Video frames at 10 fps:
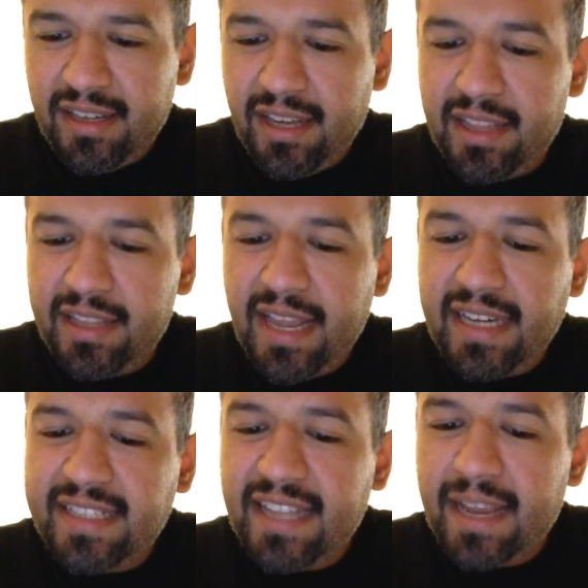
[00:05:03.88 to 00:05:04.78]
And the
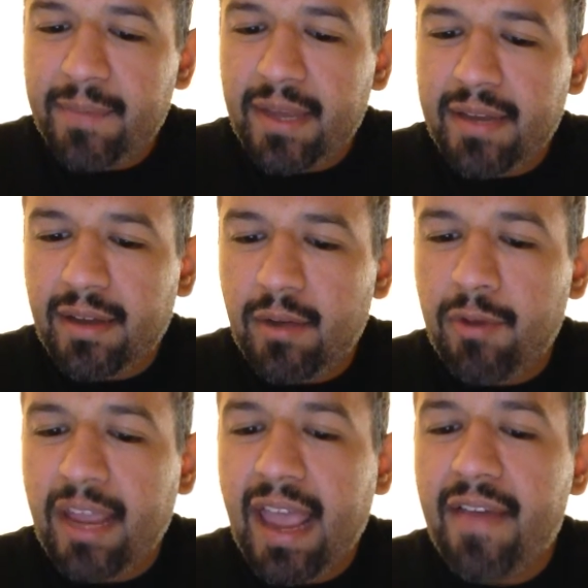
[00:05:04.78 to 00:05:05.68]
next segment,
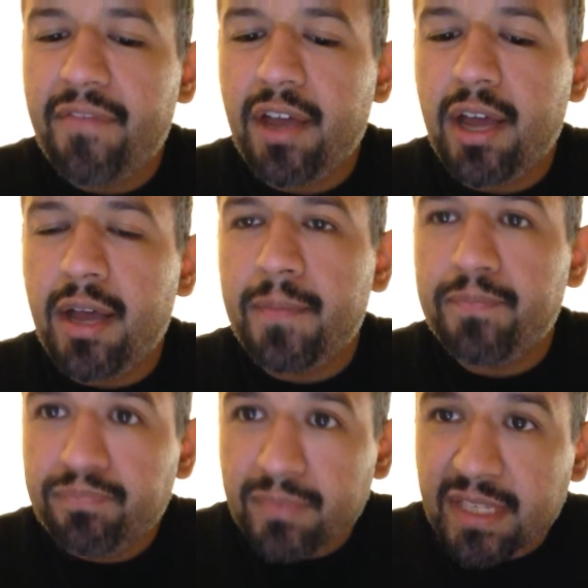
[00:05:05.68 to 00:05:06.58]
we have,
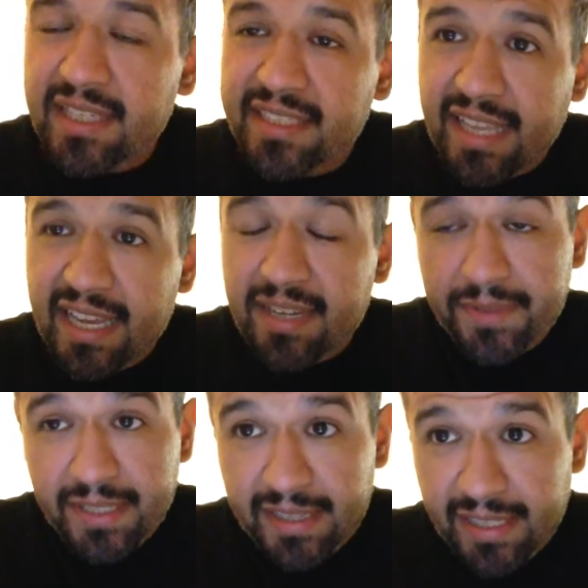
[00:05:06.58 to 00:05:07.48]
because Kane
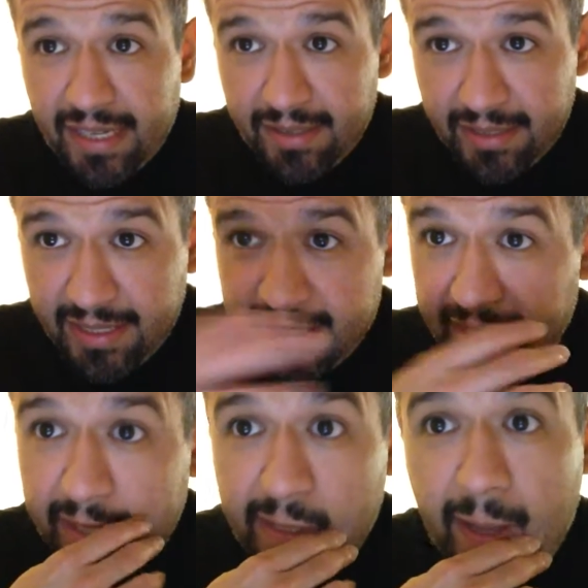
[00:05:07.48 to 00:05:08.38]
comes in at the end and he
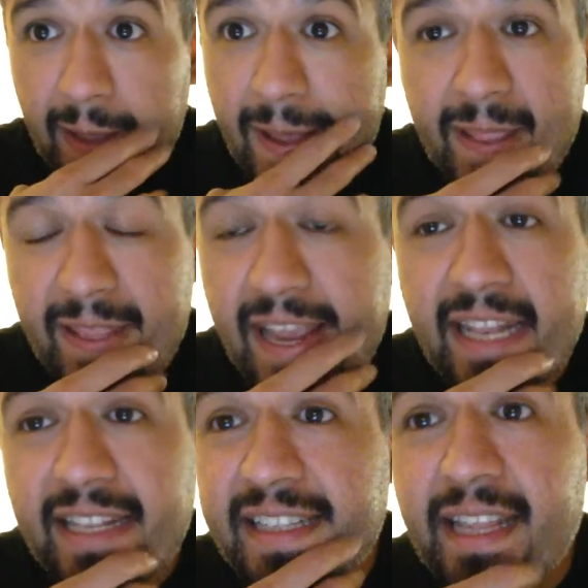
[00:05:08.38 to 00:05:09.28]
says, the
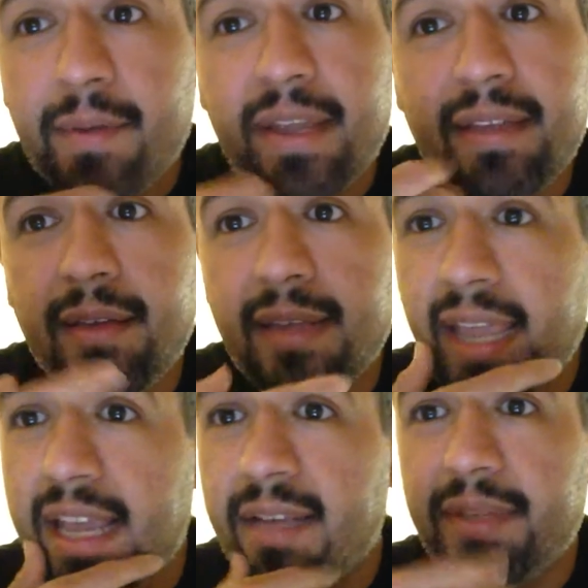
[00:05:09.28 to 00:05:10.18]
end of the segment,
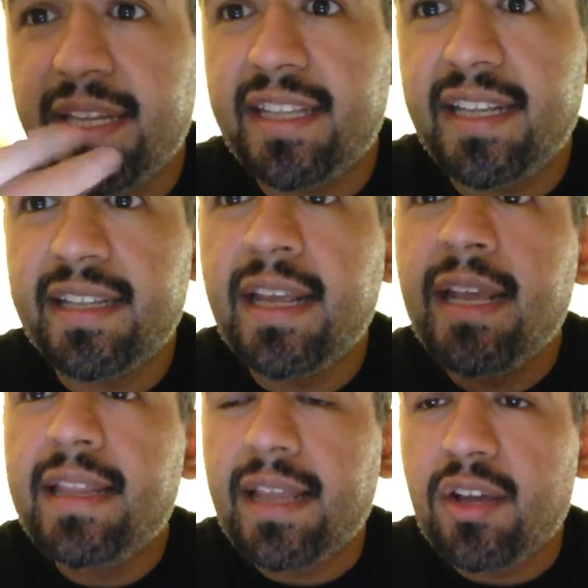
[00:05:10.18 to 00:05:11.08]
Kane comes in and says
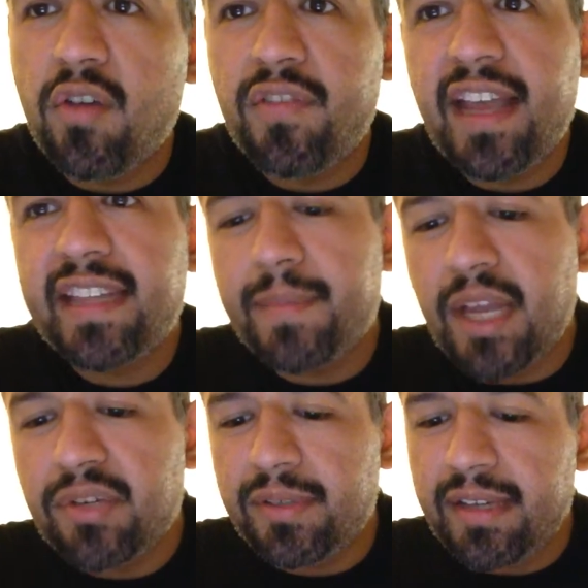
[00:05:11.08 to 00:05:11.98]
that Kofi has a
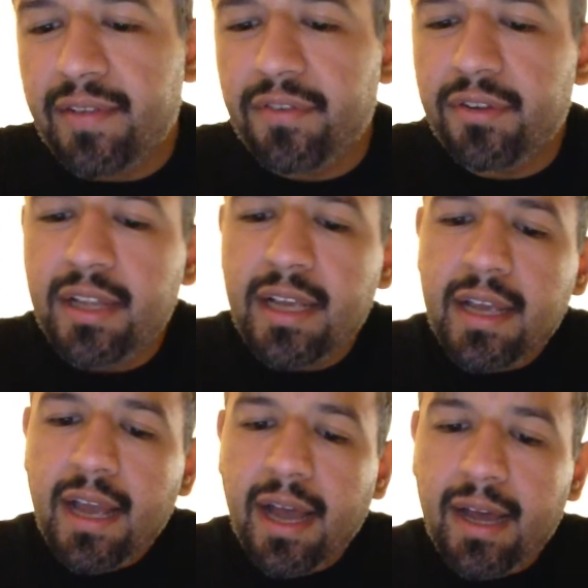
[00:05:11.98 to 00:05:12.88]
match with Neville.
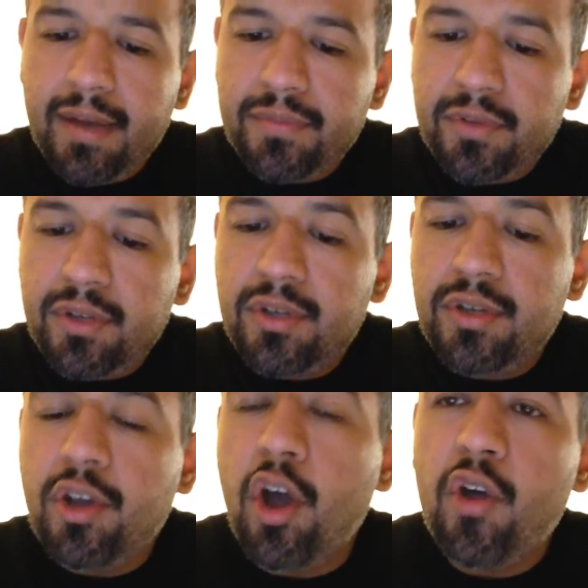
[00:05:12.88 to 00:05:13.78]

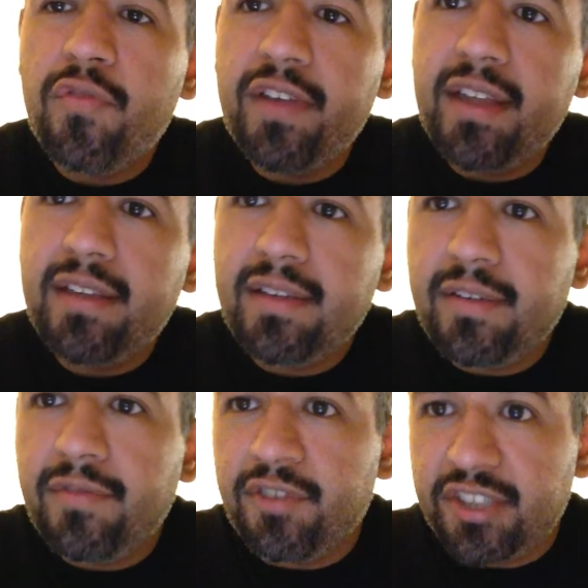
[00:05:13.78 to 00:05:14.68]

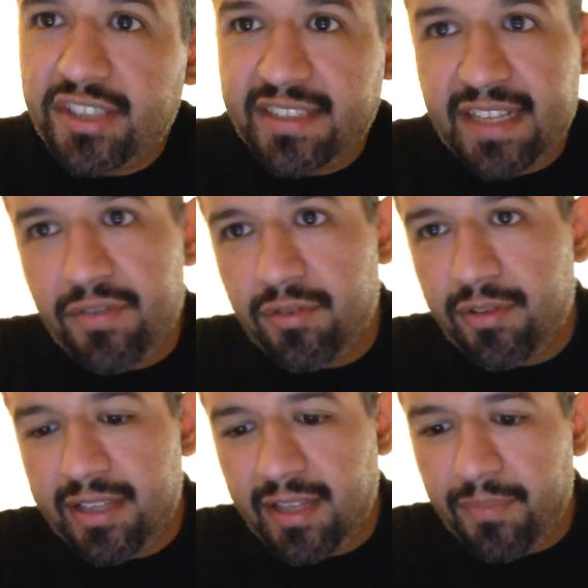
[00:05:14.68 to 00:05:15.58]
Kofi versus Neville
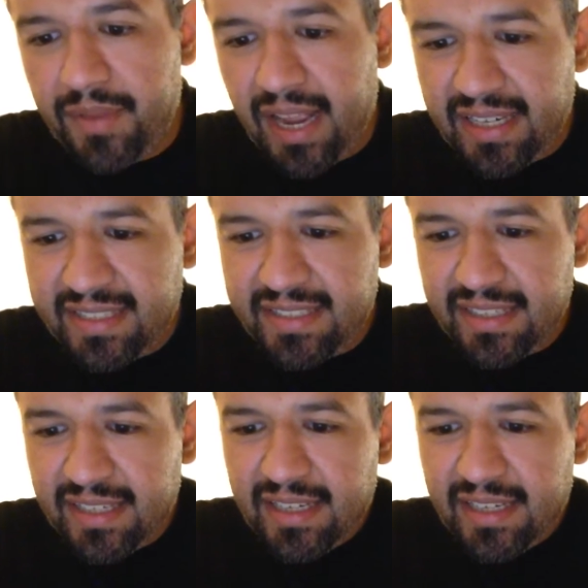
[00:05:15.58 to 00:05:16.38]
is up next.